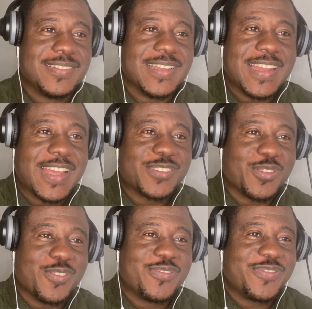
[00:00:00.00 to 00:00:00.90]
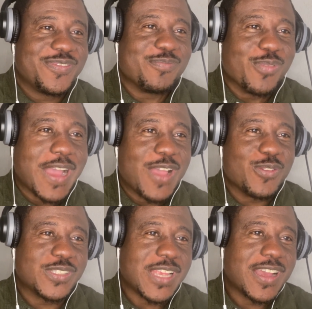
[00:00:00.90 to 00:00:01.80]
The likes of
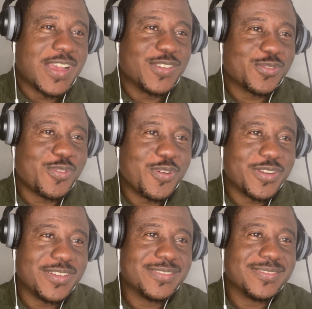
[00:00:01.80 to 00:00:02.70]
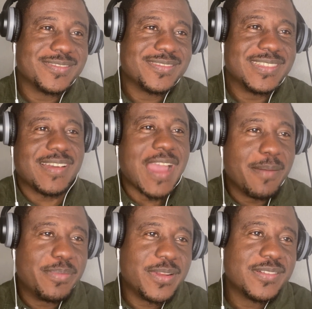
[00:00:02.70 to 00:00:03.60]
Bukayo Saka scoring,
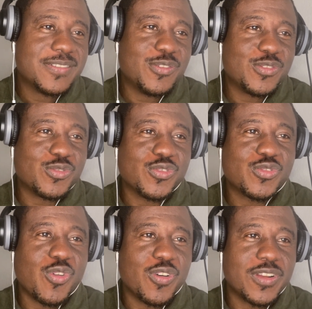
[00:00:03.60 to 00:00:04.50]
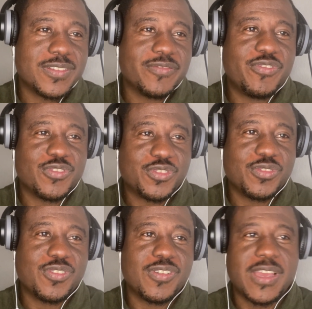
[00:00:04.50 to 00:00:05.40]
Gabriel also scoring for sure.